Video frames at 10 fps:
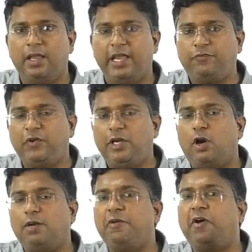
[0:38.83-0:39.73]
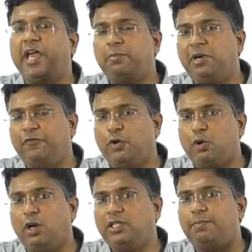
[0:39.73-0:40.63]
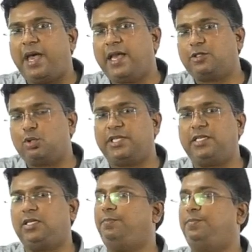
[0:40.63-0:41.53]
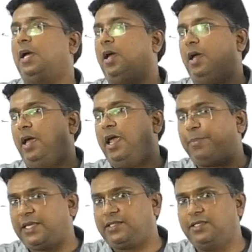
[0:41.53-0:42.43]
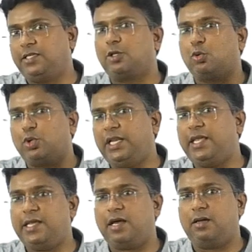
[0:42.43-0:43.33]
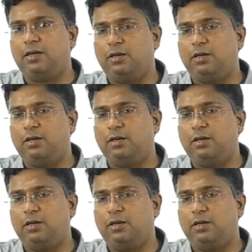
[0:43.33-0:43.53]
It will not be viable for all the banks to set up a presence in rural area.